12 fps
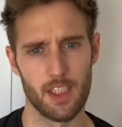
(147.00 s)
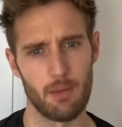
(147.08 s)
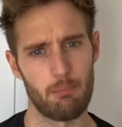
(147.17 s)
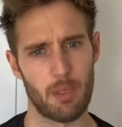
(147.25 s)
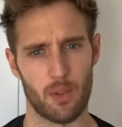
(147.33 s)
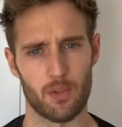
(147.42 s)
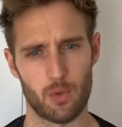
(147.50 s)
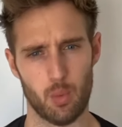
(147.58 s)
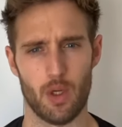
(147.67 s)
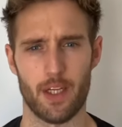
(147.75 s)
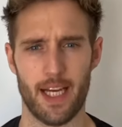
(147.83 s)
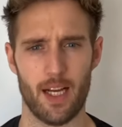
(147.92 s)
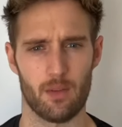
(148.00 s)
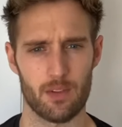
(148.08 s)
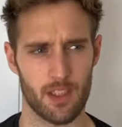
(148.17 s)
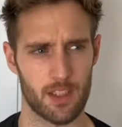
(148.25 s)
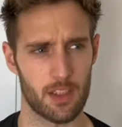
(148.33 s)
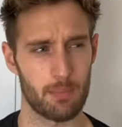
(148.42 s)
post workout,
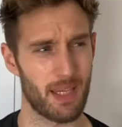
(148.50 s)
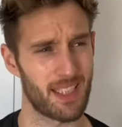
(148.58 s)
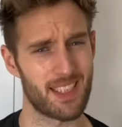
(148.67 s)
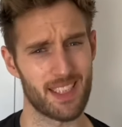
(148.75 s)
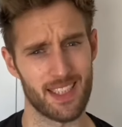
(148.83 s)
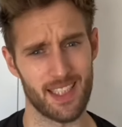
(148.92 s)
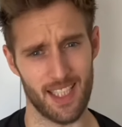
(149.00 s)
especially